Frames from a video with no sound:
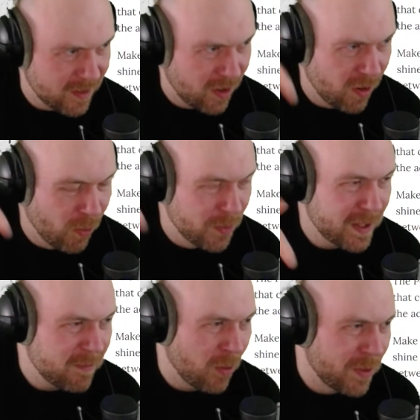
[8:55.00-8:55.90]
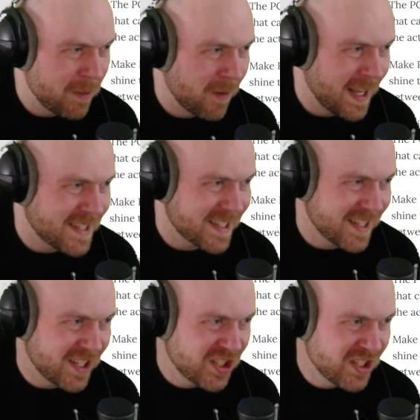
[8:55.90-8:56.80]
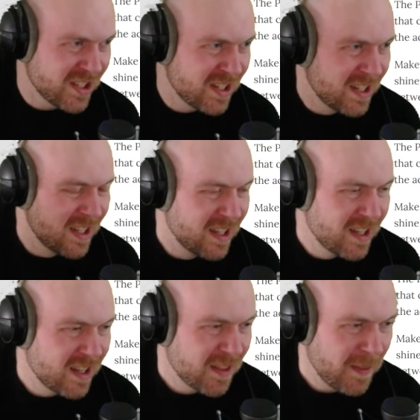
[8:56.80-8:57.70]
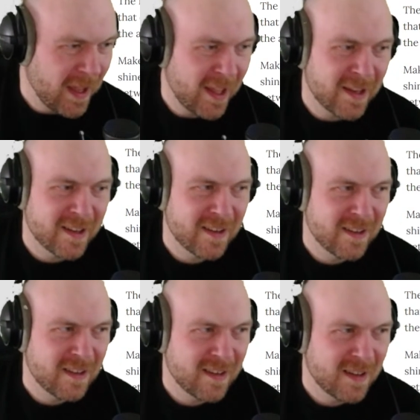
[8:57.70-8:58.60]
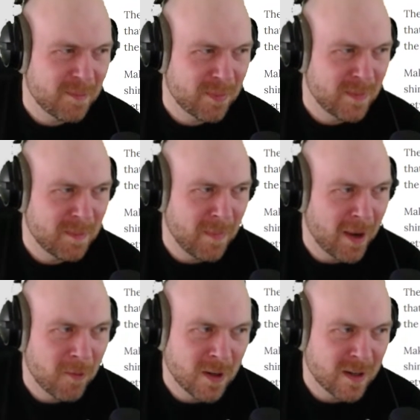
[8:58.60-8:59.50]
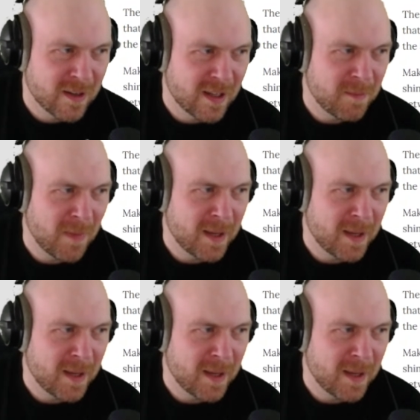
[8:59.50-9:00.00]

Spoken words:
only rising tension, that it might work. It might